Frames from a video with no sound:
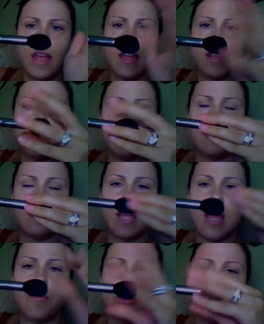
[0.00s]
a
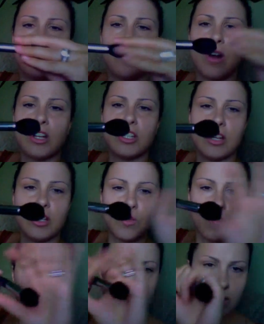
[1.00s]
tapered brush. I
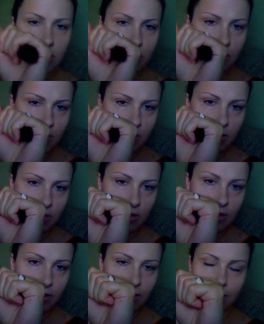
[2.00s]
just washed it, so it's a
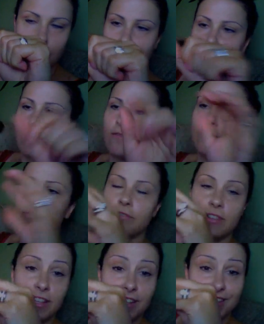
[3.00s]
little
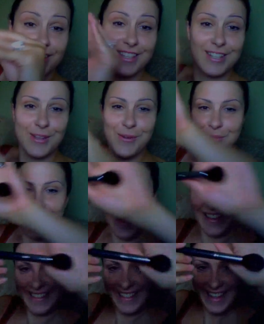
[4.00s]
floofy because it's still
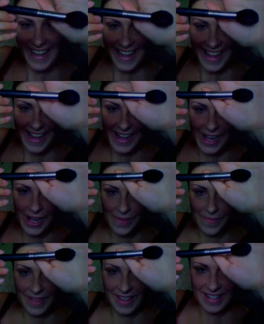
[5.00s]
wet.
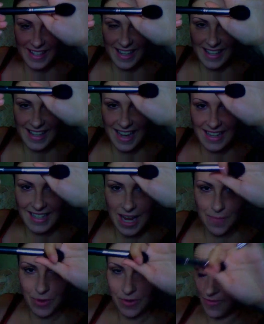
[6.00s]
This is a
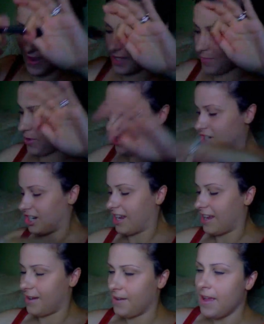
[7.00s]
tapered face brush
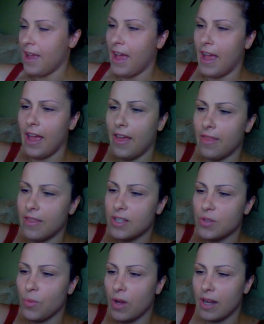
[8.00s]
again. And
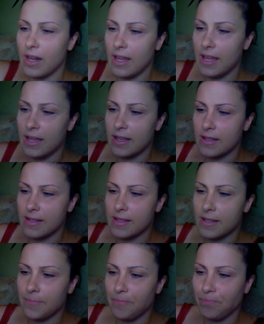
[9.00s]
this one
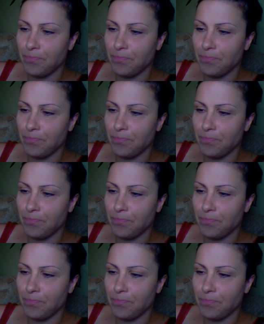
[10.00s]
is